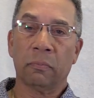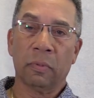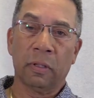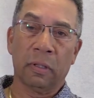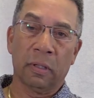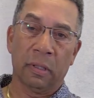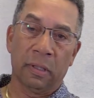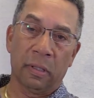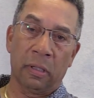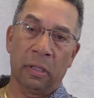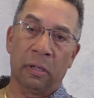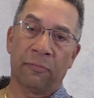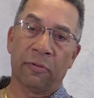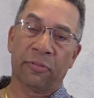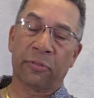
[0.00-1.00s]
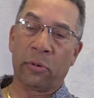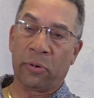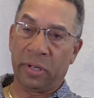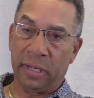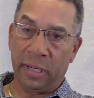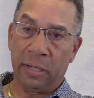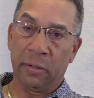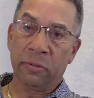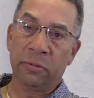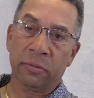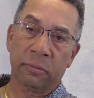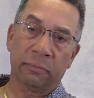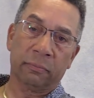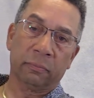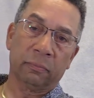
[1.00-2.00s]
-hmm. uh, for 30
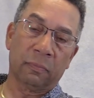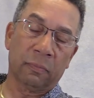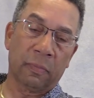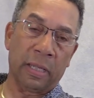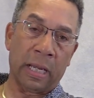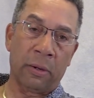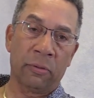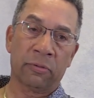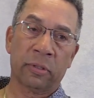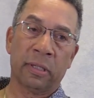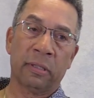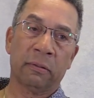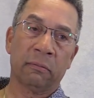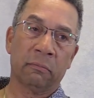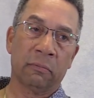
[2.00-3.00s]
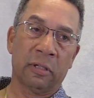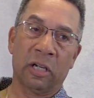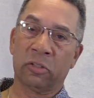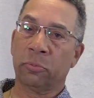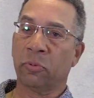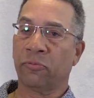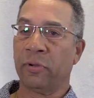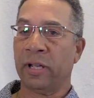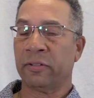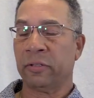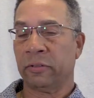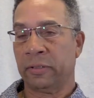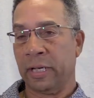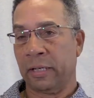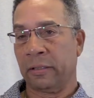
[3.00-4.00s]
years. I was a customer
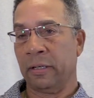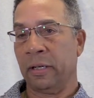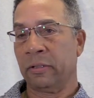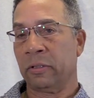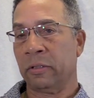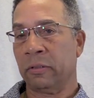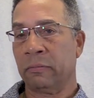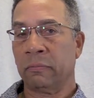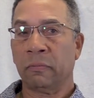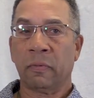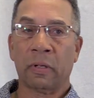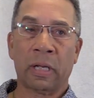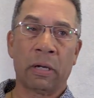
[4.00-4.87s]
facing technician.